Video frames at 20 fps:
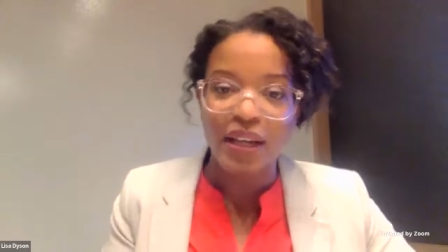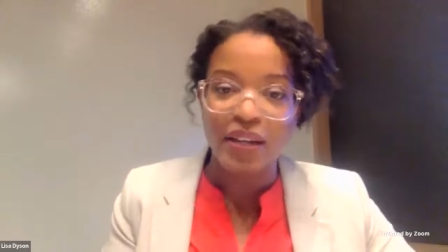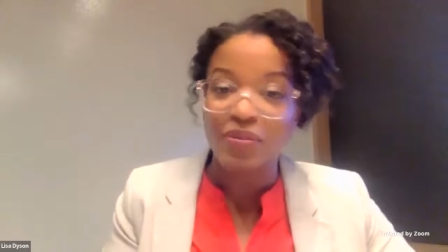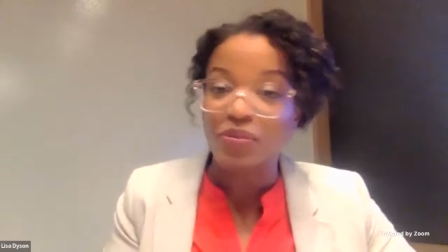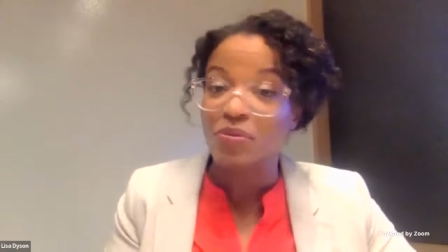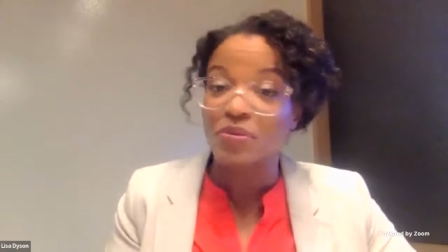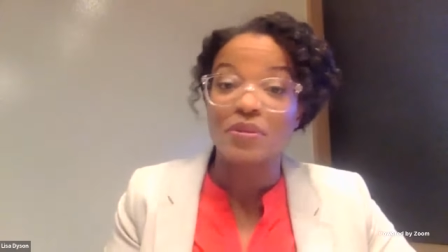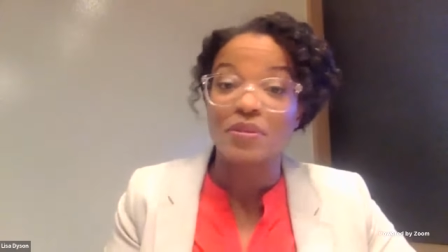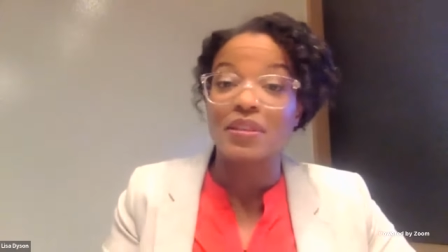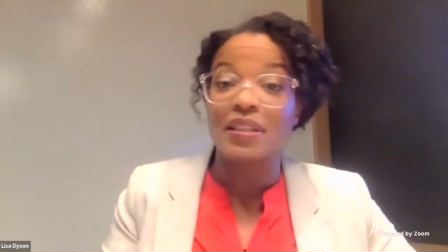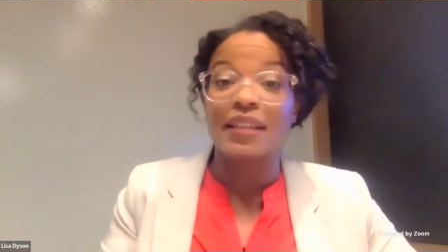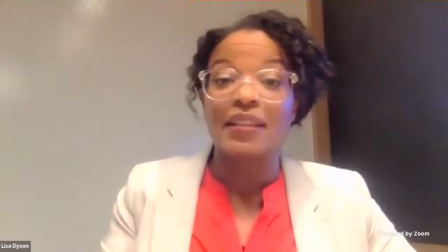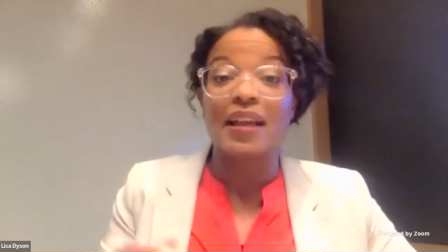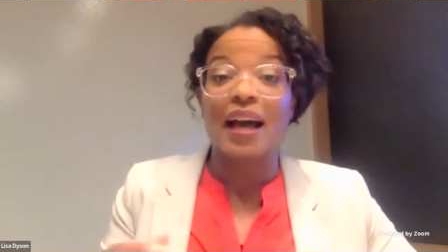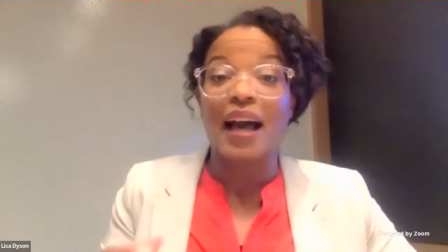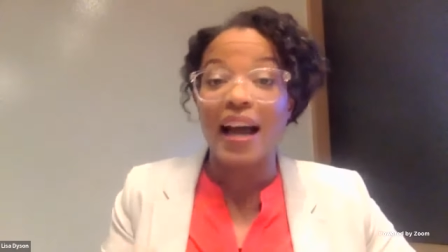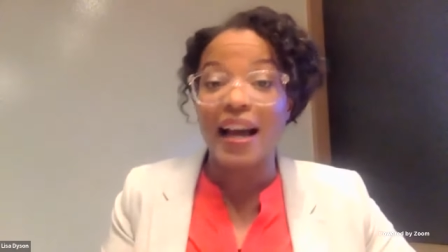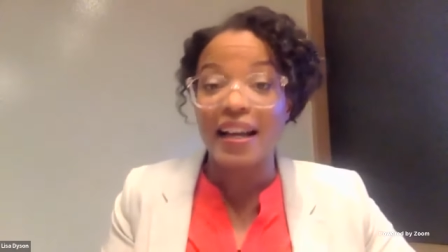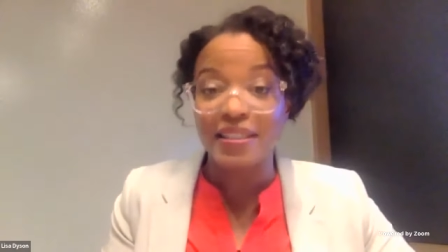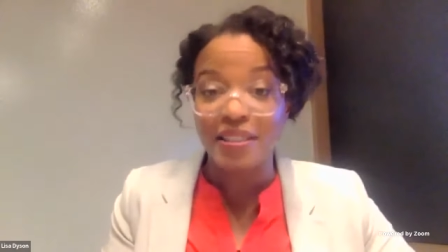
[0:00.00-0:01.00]
and seeing
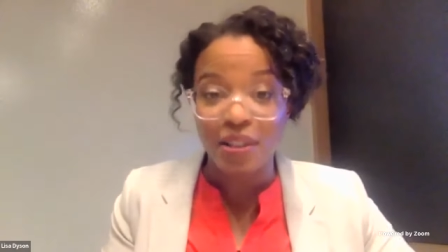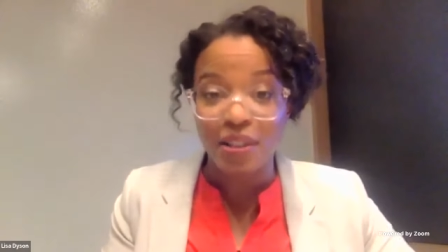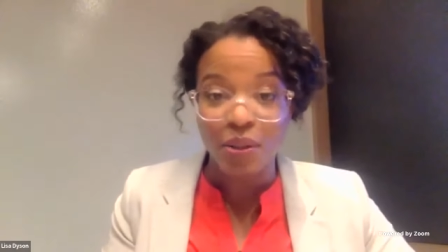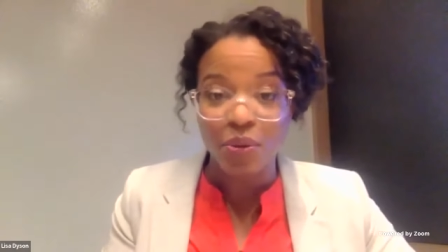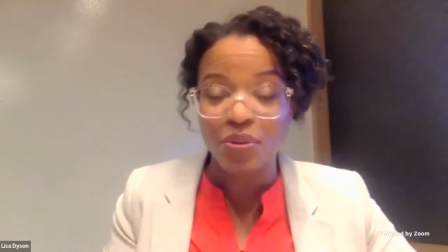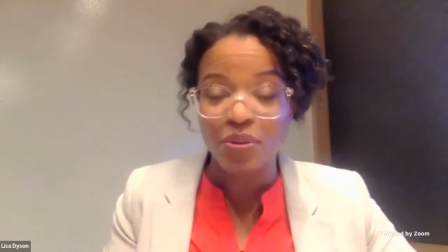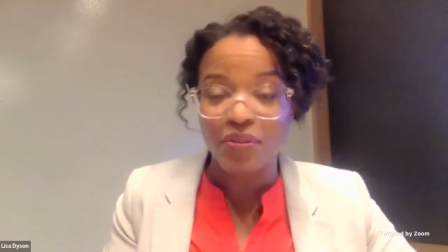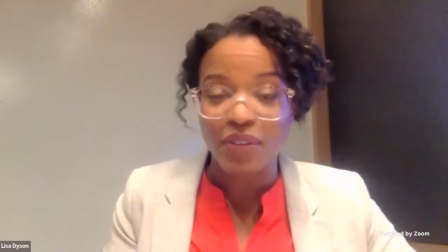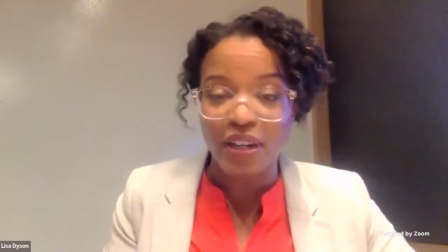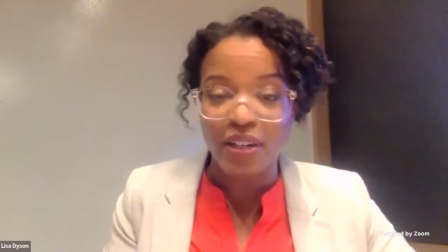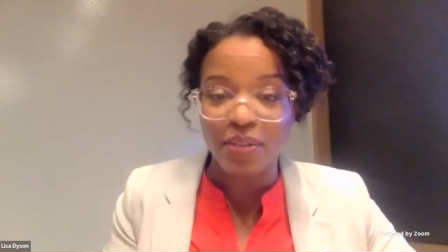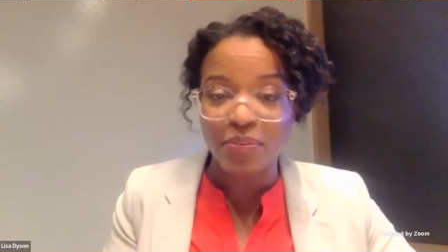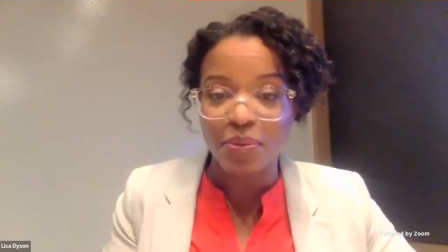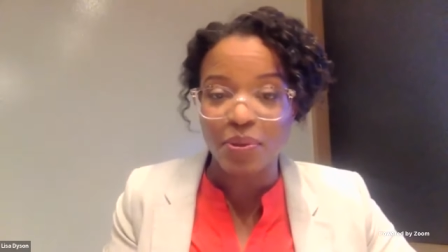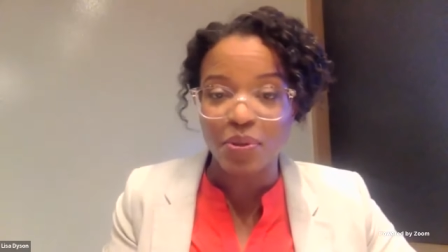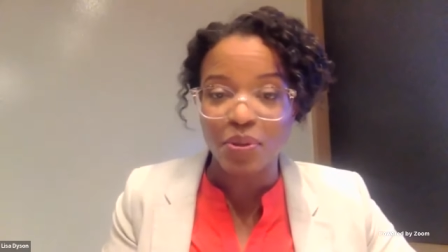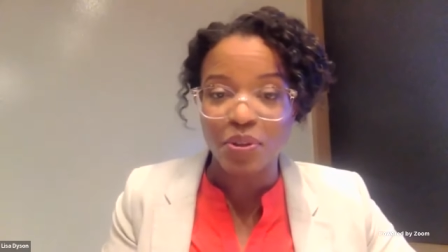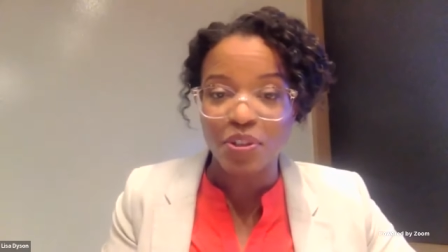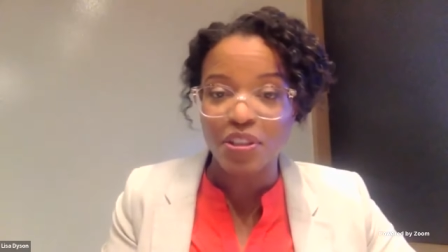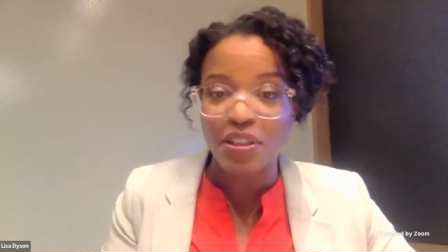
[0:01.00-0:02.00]
the highs and lows of
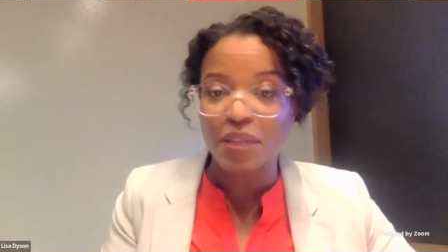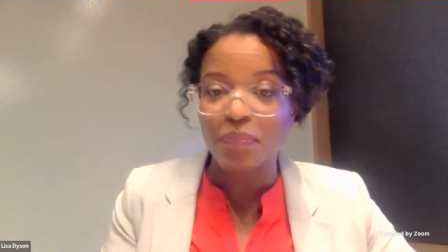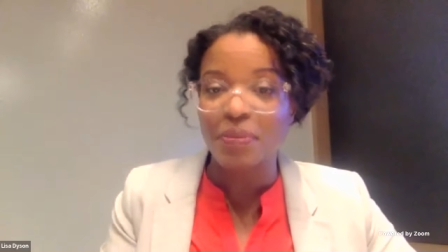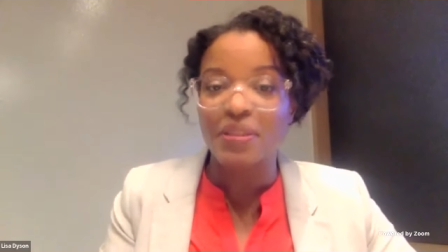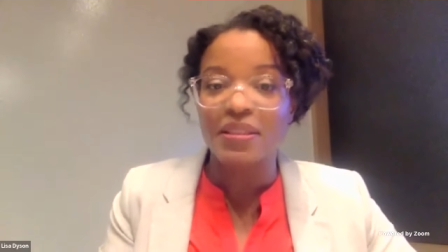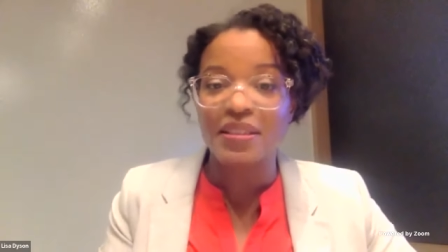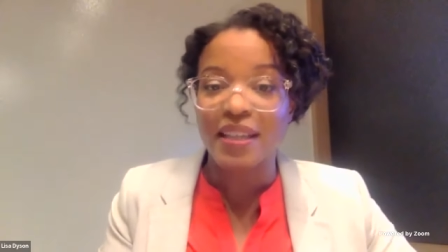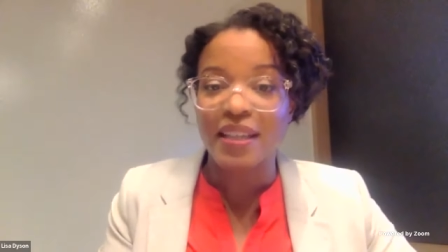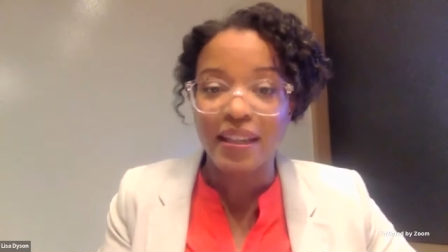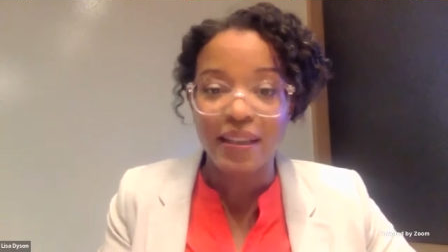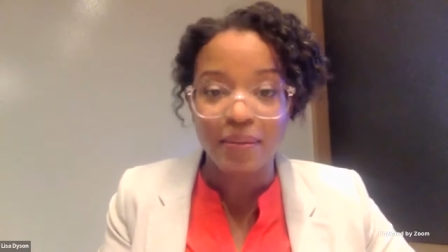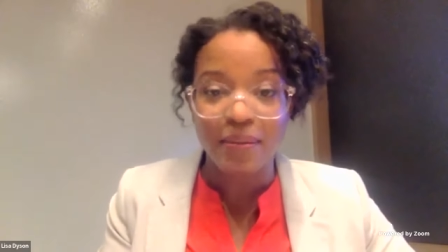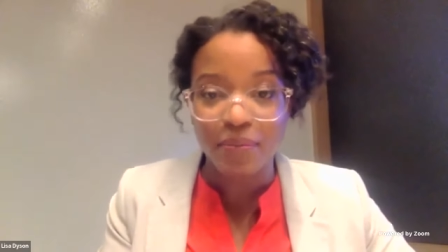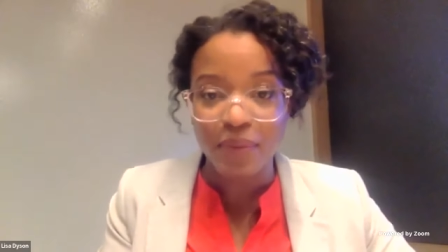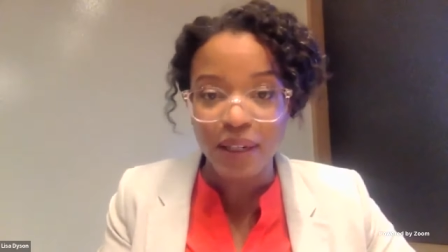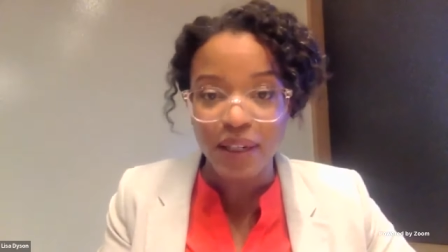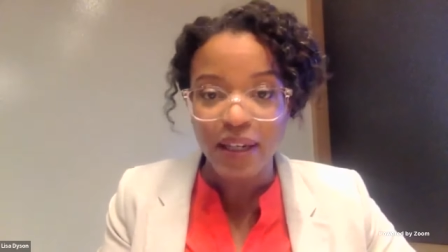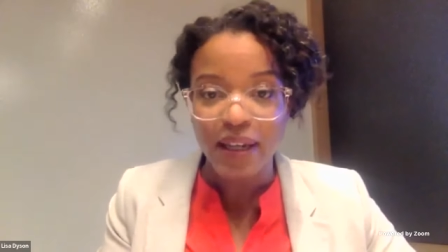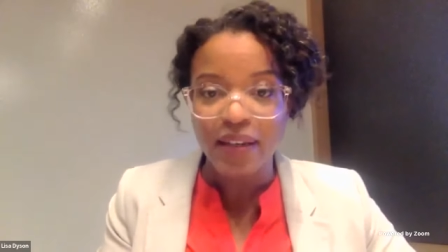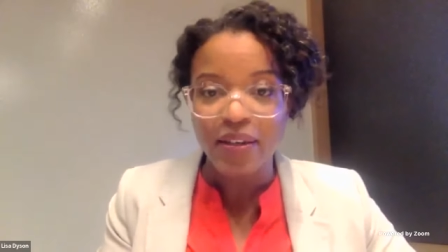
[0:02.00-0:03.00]
entrepreneurship and seeing him